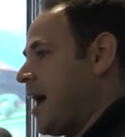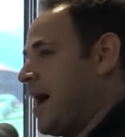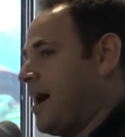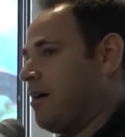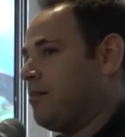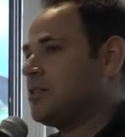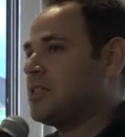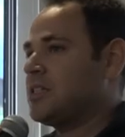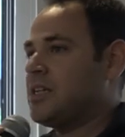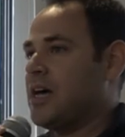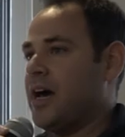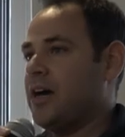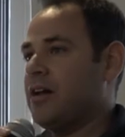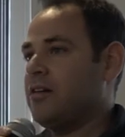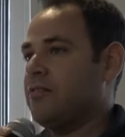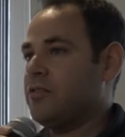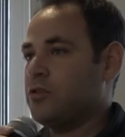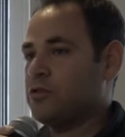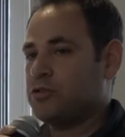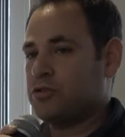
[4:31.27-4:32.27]
outside
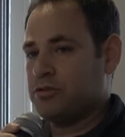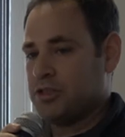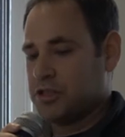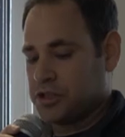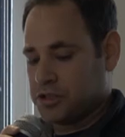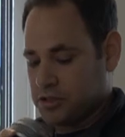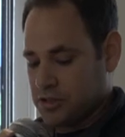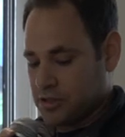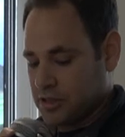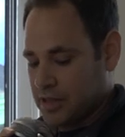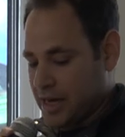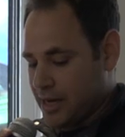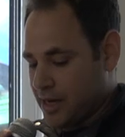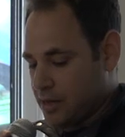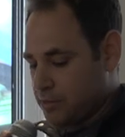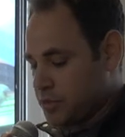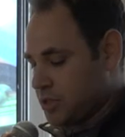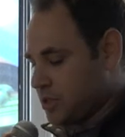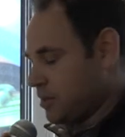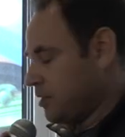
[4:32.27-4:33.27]
of your traditional
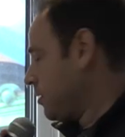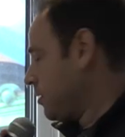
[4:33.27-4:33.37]
labs.